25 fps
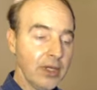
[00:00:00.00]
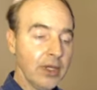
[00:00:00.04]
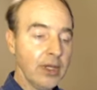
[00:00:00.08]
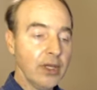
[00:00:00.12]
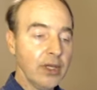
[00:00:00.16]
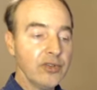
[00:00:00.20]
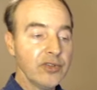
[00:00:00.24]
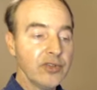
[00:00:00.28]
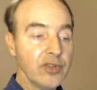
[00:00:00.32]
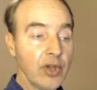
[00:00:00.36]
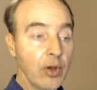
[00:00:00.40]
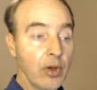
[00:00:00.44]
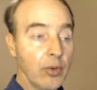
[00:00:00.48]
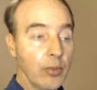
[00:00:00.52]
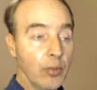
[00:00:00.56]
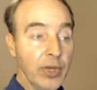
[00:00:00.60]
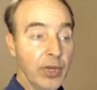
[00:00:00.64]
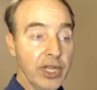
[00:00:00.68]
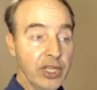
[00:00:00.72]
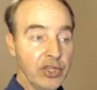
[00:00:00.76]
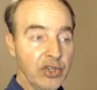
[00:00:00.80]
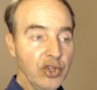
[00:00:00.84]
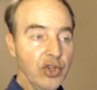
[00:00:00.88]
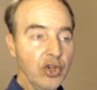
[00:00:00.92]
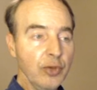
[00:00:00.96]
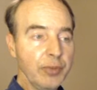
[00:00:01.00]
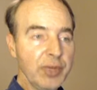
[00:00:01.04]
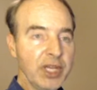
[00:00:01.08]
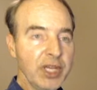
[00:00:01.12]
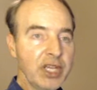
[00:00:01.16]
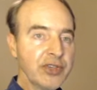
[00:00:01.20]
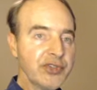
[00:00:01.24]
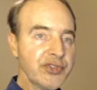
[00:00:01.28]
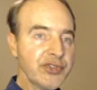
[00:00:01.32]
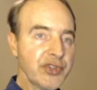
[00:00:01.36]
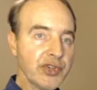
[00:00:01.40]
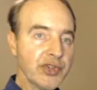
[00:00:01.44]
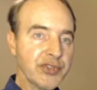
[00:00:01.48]
So we do
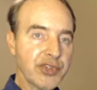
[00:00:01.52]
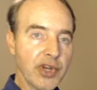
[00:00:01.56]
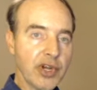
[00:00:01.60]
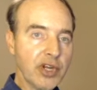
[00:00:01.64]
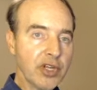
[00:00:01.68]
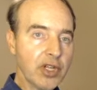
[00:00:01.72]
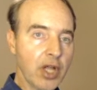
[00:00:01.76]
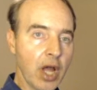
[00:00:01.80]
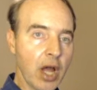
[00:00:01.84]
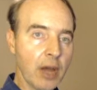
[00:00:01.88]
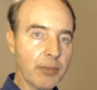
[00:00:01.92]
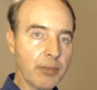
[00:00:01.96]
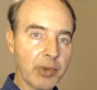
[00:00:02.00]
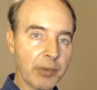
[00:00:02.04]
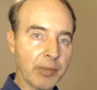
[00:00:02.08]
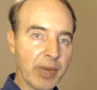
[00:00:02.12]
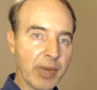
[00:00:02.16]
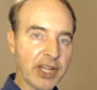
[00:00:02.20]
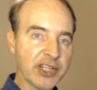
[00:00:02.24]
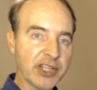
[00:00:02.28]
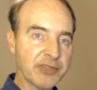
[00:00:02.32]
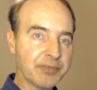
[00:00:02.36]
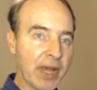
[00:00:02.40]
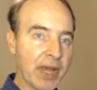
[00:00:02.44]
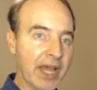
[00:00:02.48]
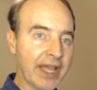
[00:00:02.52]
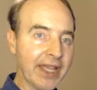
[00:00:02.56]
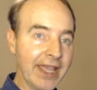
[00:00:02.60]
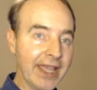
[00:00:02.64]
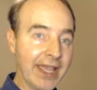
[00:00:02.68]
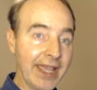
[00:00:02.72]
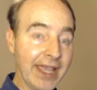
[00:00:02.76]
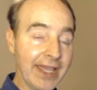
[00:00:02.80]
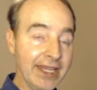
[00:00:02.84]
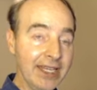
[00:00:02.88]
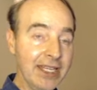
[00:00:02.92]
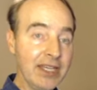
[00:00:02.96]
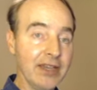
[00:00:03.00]
because those aren't compromised by
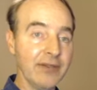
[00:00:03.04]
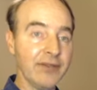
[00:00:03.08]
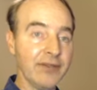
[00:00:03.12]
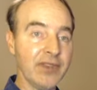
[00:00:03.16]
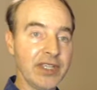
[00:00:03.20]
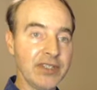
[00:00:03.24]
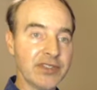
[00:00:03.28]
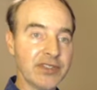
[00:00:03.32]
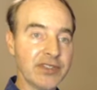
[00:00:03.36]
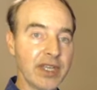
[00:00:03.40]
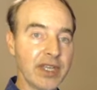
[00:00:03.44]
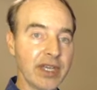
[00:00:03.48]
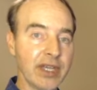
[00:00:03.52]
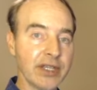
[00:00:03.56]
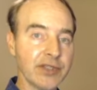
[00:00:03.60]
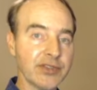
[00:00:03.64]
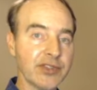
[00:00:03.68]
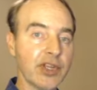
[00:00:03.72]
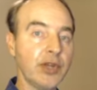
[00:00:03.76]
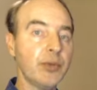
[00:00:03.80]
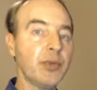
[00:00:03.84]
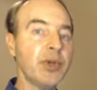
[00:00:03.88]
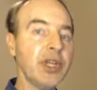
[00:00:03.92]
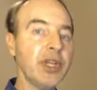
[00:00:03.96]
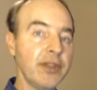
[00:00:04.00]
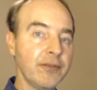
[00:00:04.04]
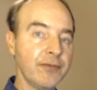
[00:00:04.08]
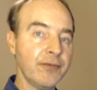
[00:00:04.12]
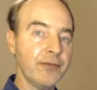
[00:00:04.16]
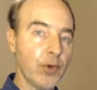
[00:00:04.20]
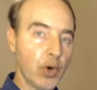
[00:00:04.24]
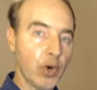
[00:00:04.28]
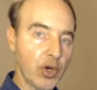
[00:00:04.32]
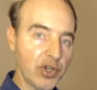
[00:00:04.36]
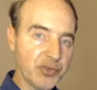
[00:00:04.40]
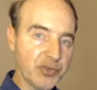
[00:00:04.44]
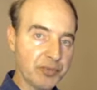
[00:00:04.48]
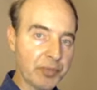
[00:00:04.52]
any of these things. They're
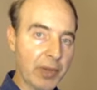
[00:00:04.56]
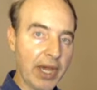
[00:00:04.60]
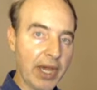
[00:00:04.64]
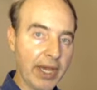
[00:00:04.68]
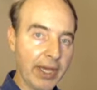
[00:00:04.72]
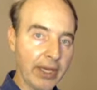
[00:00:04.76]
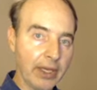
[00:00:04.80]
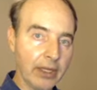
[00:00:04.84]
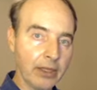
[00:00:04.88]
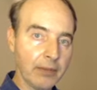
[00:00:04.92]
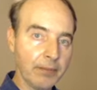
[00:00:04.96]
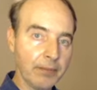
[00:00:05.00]
reinforced by it.